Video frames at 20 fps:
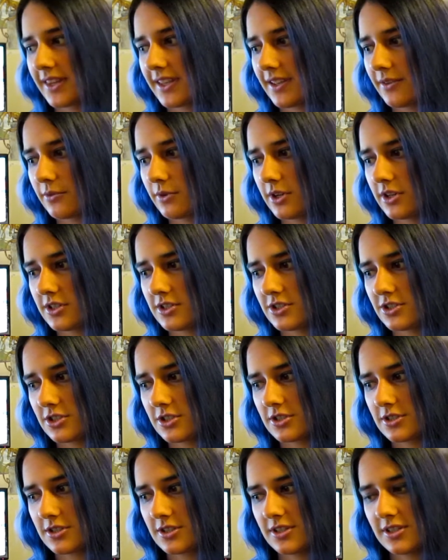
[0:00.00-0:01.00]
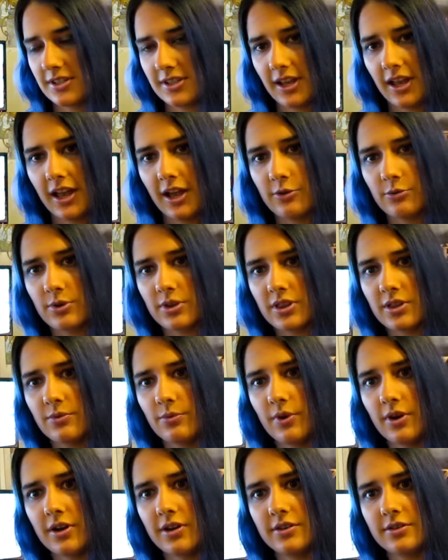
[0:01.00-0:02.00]
which I really
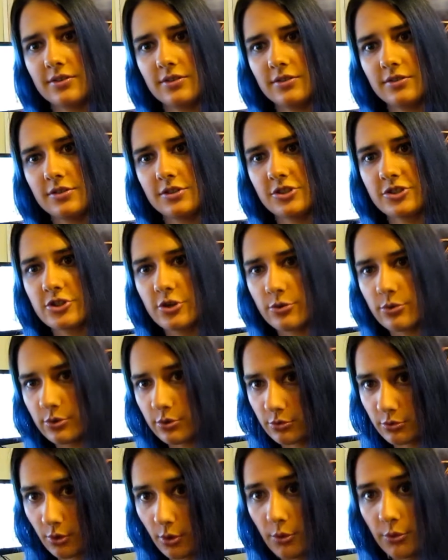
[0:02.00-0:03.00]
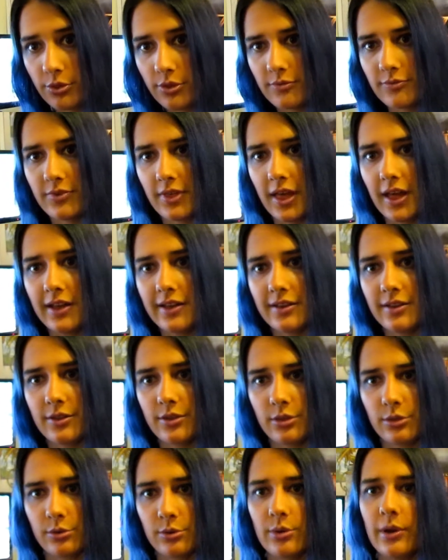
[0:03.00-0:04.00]
want to show the growth of that
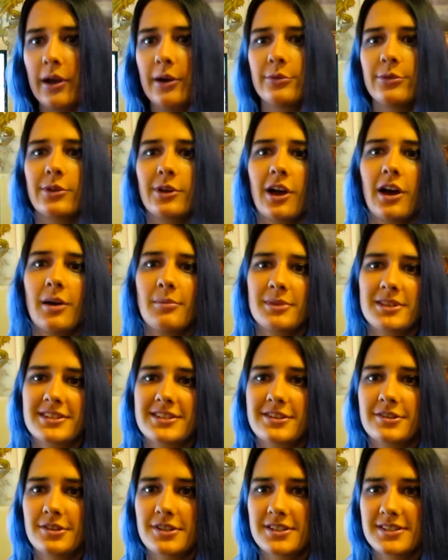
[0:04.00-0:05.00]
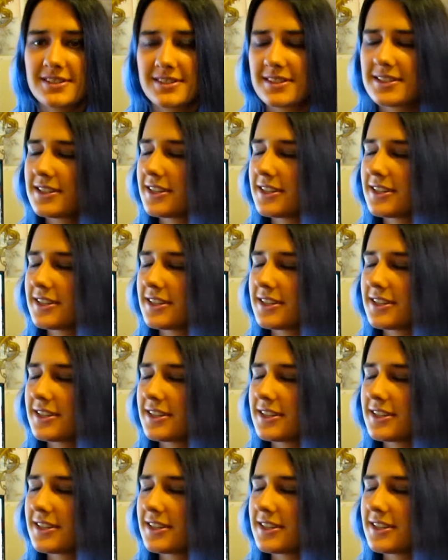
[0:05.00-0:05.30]
throughout the comic series.